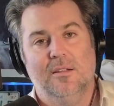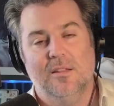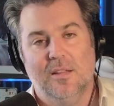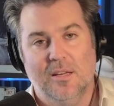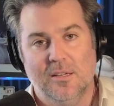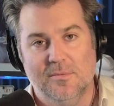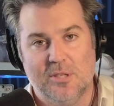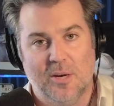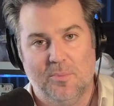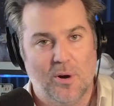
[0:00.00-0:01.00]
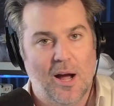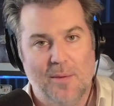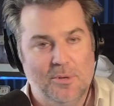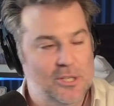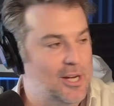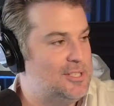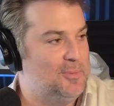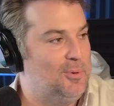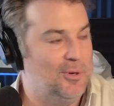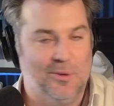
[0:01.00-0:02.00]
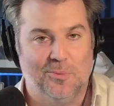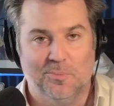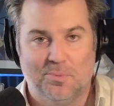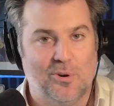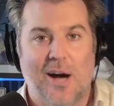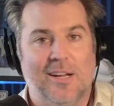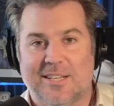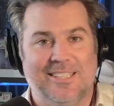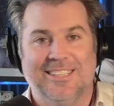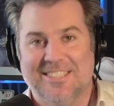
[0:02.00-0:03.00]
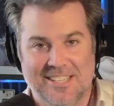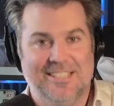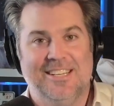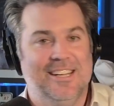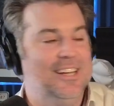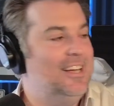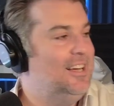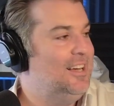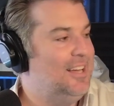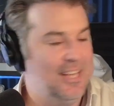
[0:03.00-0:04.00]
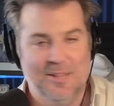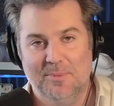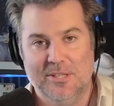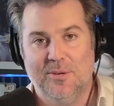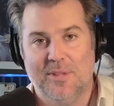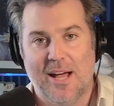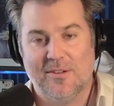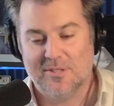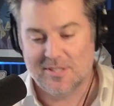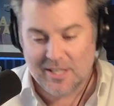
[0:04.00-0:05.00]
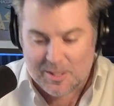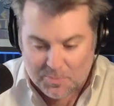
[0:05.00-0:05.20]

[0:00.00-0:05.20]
the subprime adjustable products that existed in the mid 2000s. These